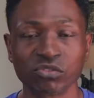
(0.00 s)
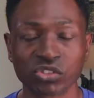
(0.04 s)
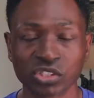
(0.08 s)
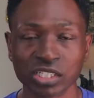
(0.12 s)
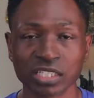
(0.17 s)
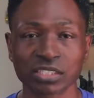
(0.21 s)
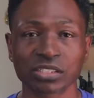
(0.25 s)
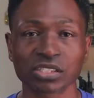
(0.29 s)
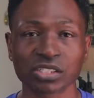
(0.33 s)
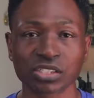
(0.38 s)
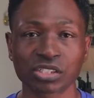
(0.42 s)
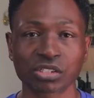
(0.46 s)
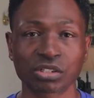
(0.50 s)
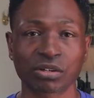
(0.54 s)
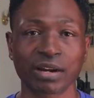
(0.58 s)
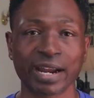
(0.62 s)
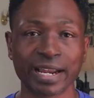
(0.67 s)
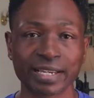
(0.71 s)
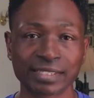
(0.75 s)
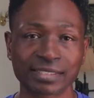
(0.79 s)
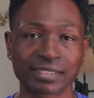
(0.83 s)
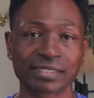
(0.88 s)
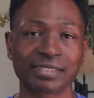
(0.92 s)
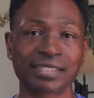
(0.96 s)
Jesus
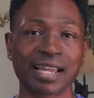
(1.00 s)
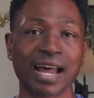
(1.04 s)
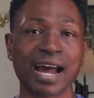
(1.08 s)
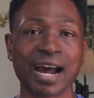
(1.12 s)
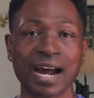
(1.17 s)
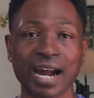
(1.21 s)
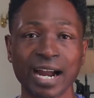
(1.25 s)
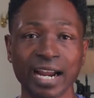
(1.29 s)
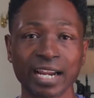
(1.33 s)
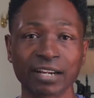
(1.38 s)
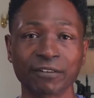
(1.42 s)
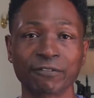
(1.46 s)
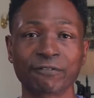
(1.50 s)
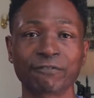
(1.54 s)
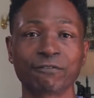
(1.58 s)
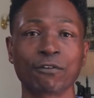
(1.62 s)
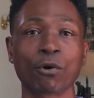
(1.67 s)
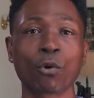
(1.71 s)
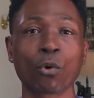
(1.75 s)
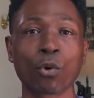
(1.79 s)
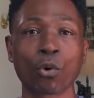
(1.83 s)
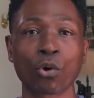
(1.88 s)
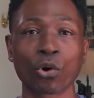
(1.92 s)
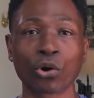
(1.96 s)
Christ died
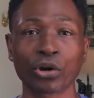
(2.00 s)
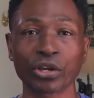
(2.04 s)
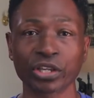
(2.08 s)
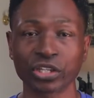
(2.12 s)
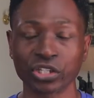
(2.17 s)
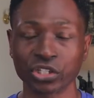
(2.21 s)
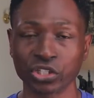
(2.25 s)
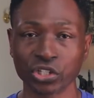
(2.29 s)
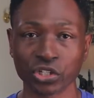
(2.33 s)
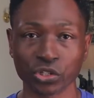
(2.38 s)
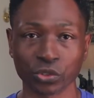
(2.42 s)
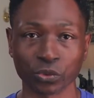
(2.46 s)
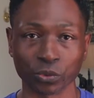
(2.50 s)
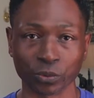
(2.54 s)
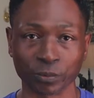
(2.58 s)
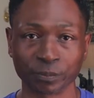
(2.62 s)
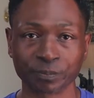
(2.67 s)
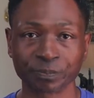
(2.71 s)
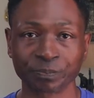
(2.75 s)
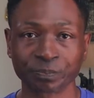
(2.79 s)
for you.